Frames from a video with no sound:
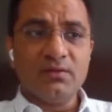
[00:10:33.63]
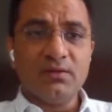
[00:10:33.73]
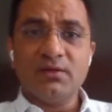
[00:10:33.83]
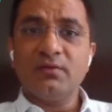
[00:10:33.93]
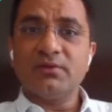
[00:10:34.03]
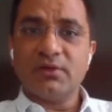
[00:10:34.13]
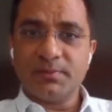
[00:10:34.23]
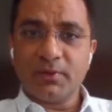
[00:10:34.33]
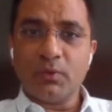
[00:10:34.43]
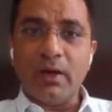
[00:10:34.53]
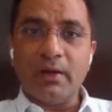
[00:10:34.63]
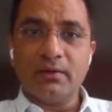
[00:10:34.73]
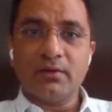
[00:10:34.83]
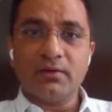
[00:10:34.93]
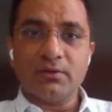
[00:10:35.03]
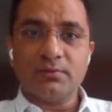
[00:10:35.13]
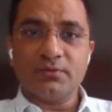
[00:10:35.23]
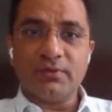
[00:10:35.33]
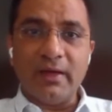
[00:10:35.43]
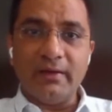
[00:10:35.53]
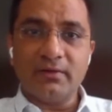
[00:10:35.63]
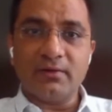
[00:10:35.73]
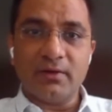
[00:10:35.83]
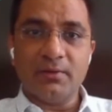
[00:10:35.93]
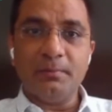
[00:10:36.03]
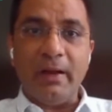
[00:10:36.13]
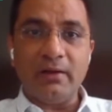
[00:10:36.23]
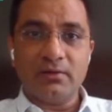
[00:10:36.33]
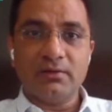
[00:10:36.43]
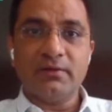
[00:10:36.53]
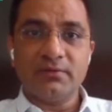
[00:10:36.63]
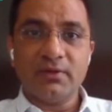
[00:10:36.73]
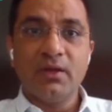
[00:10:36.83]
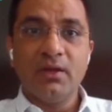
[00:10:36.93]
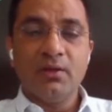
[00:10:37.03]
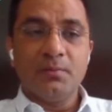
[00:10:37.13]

data with respect to hiring in terms of the hiring trend pattern, everything,